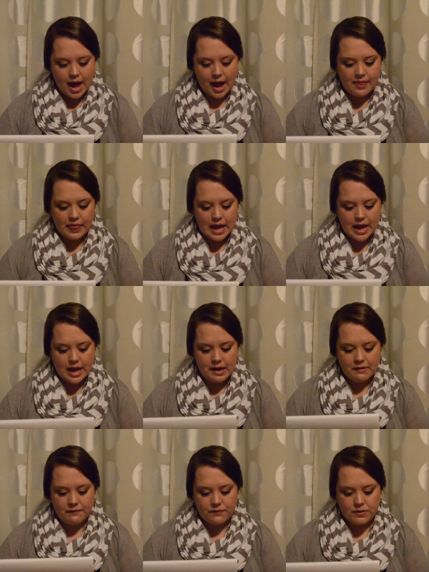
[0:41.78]
And
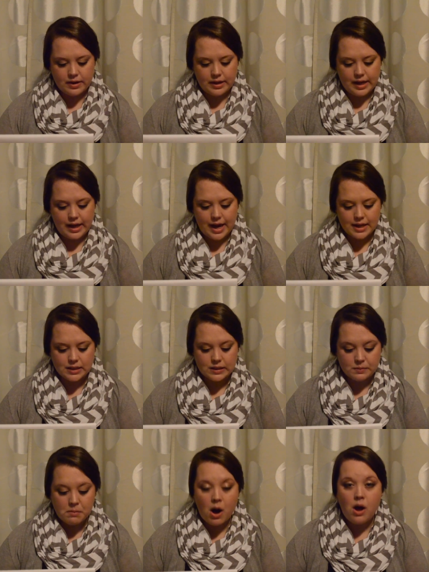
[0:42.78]
then for the
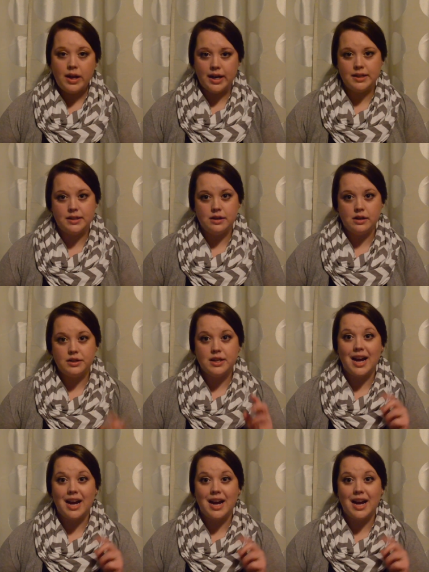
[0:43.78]
small inserts,